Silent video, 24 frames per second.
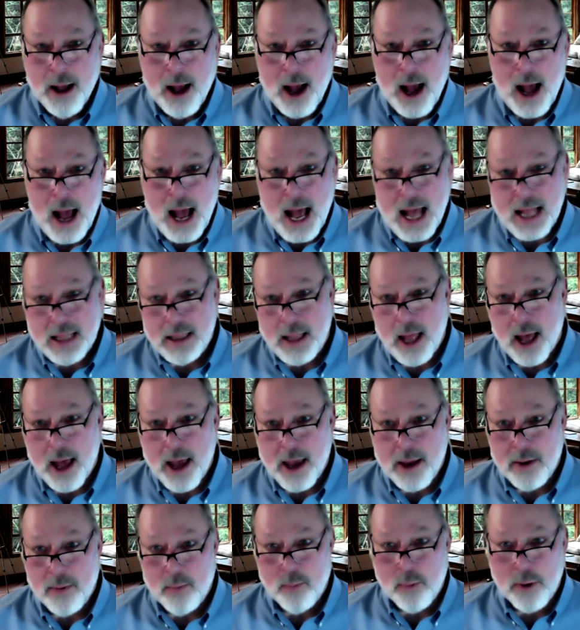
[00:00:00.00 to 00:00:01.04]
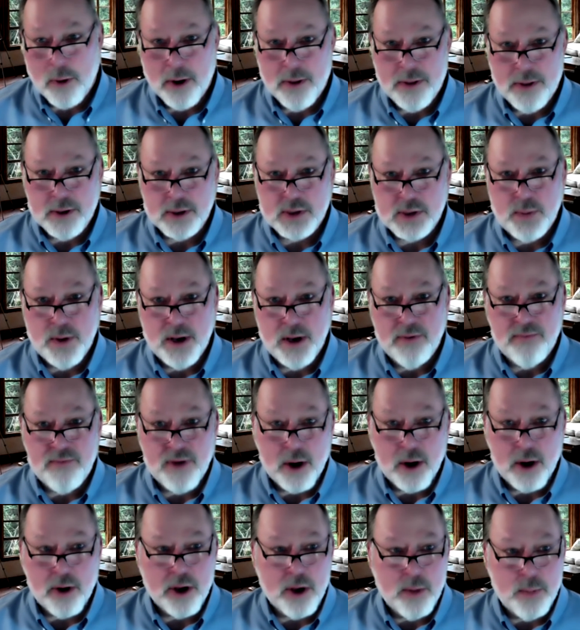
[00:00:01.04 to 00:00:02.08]
highlight where there's been a
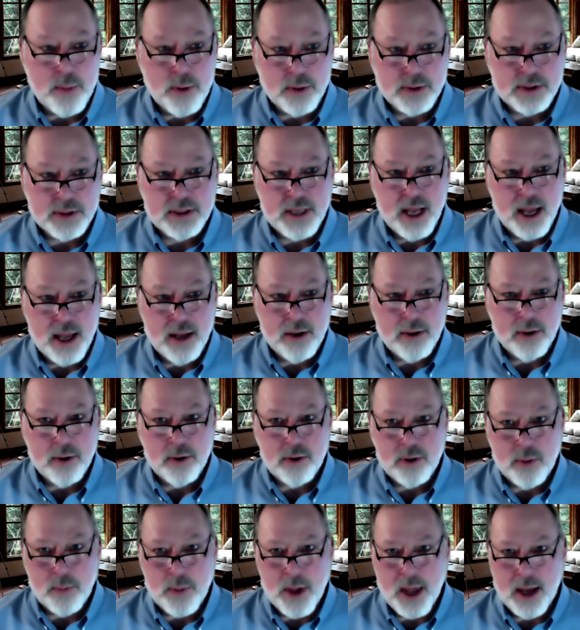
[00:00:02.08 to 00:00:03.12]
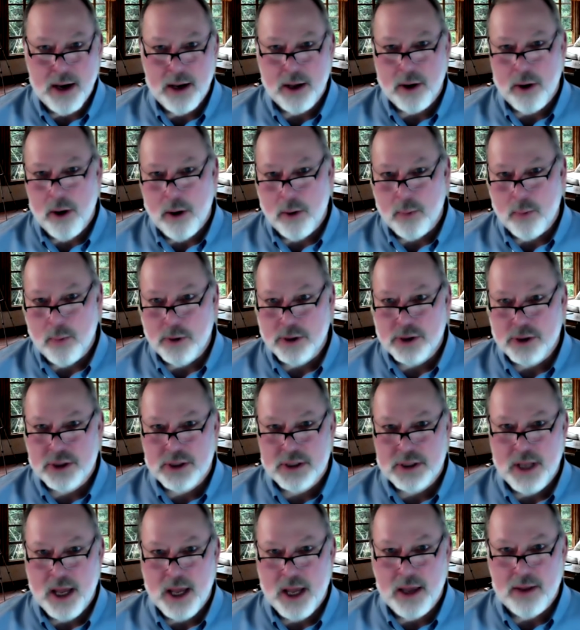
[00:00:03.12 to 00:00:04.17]
variable standard depending on which
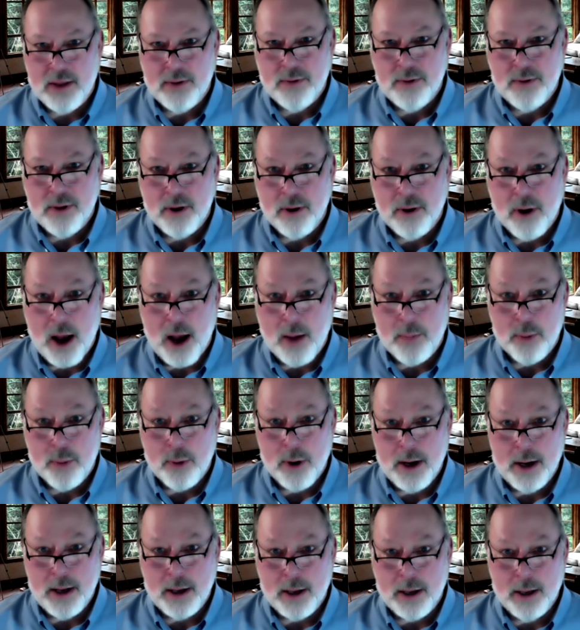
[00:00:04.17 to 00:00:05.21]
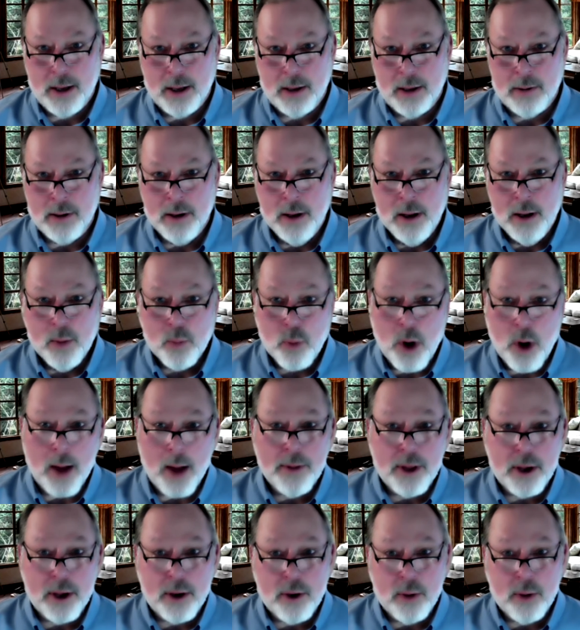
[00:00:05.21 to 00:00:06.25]
state they're operating in.
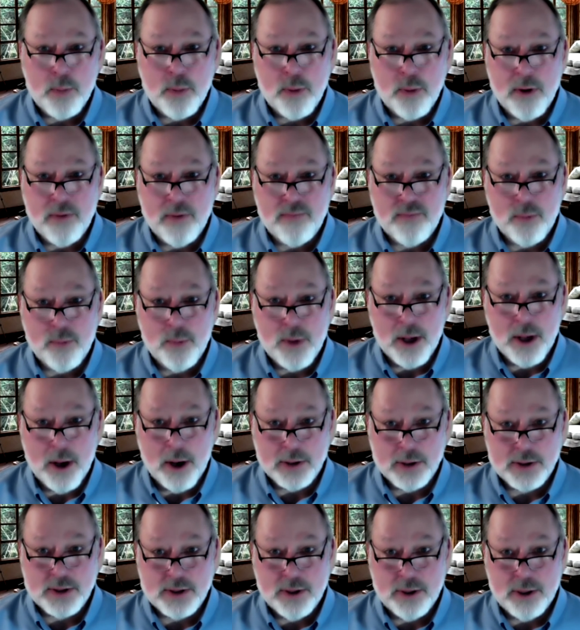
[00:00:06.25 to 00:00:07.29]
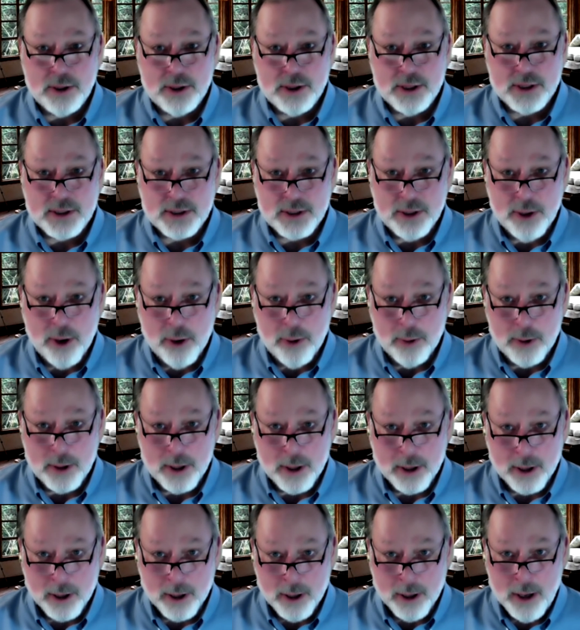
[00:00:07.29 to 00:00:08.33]
Probably a good point for me also to just note
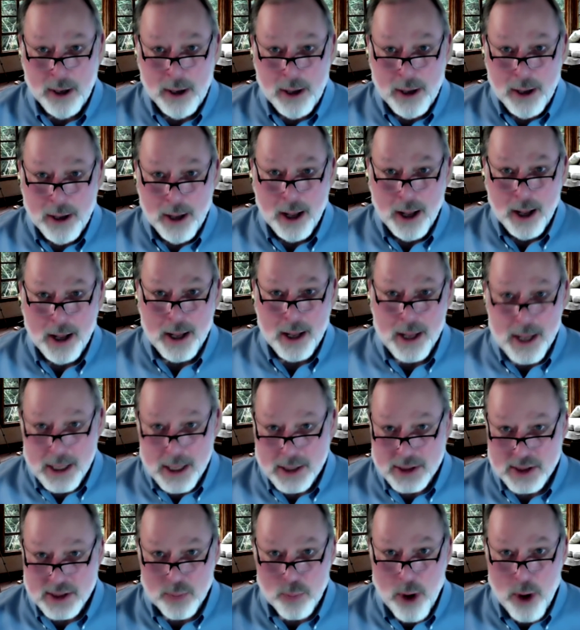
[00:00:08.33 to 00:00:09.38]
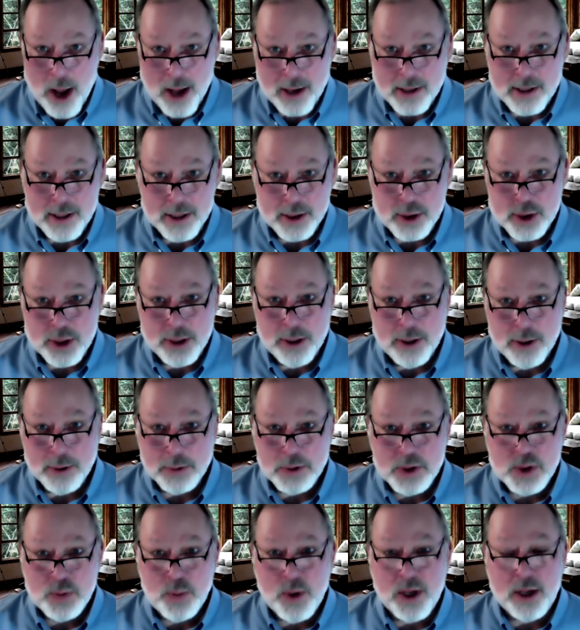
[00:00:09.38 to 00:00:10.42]
here, as a practitioner
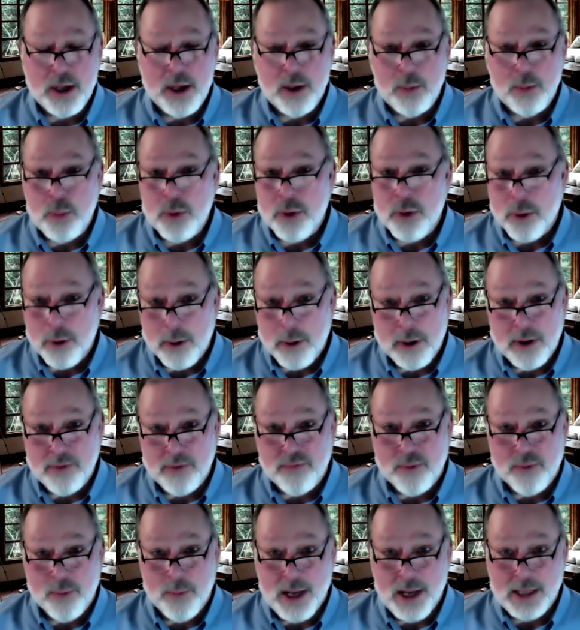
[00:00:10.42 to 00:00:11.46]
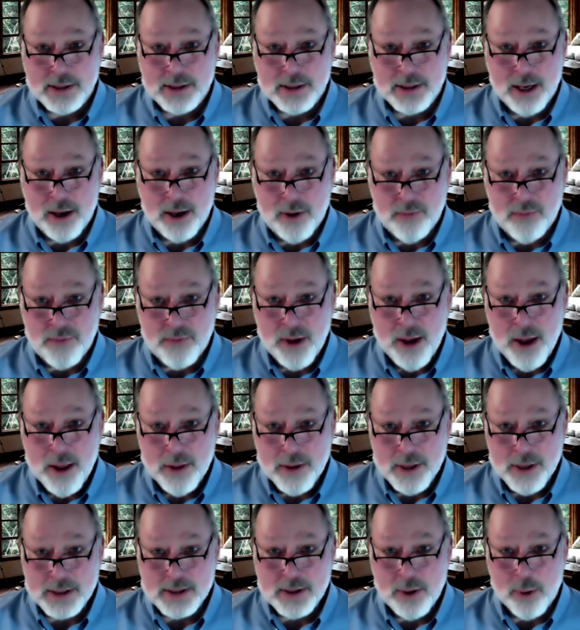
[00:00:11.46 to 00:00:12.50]
speaking purely for myself,
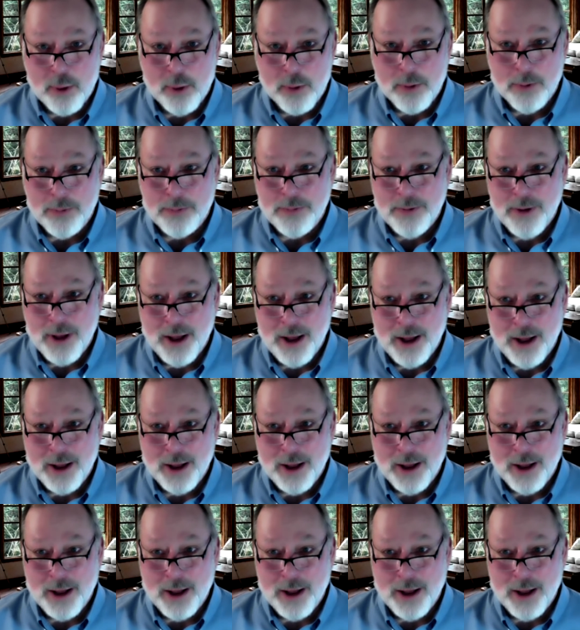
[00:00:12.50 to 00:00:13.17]
this whole